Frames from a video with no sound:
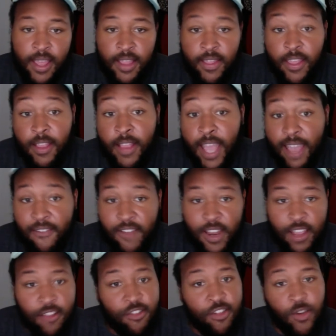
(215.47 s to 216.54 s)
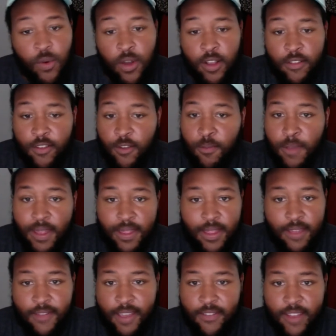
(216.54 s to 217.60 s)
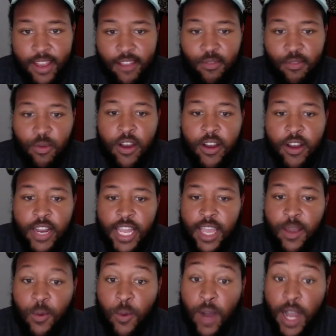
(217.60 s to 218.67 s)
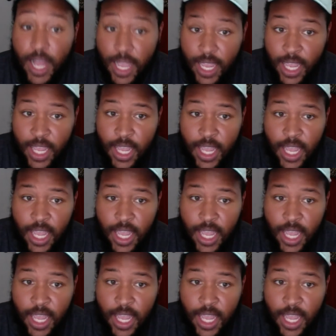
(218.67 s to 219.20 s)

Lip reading: Then evidence, you want two pieces of evidence. We already hit why.